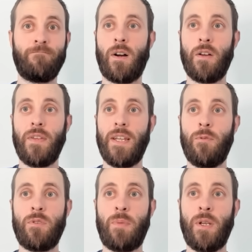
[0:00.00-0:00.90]
I think he
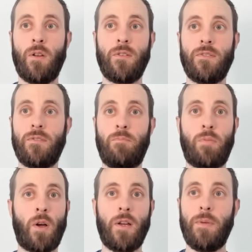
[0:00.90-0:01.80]
was beyond
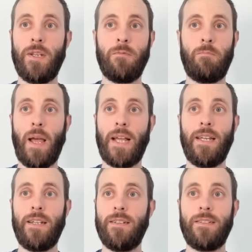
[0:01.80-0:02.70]
bribing,
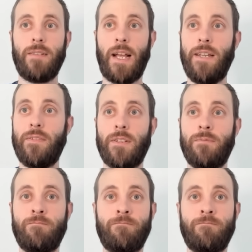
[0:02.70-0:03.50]
begging, anything.